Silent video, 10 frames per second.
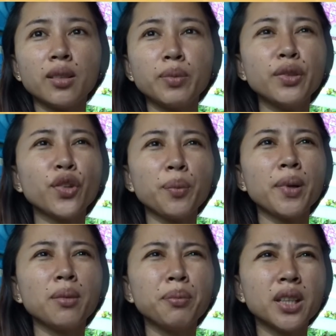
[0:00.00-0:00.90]
before
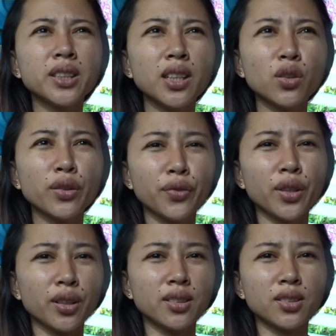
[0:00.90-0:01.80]
parang bothered ako if
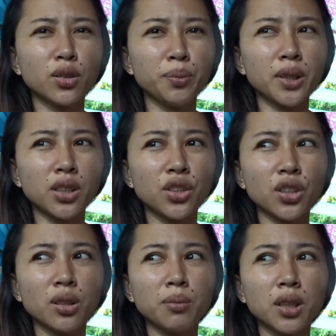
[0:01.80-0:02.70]
there is
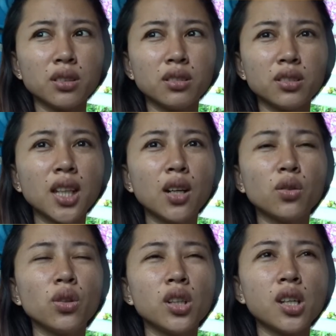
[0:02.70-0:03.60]
competition, but
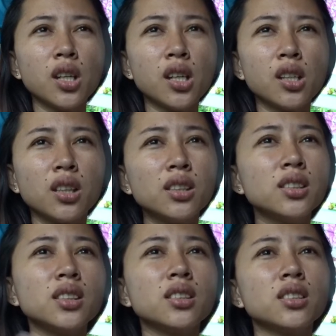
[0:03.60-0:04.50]
now
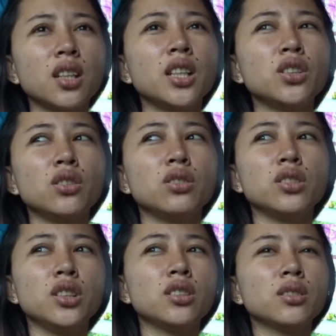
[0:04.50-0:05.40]
this is
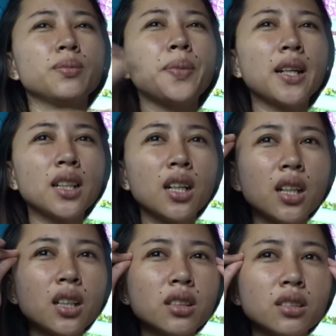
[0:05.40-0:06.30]
ano yung
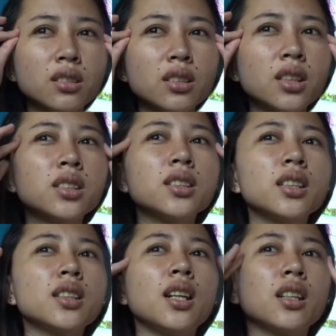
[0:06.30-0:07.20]
parang
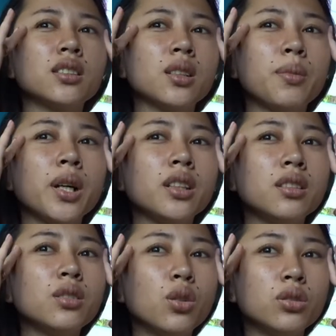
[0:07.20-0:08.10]
naset talaga sa
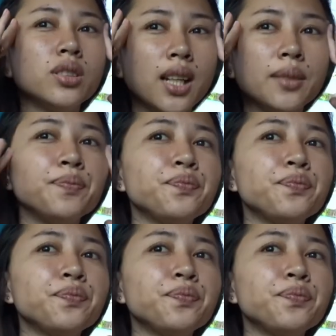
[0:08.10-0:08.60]
mind ko na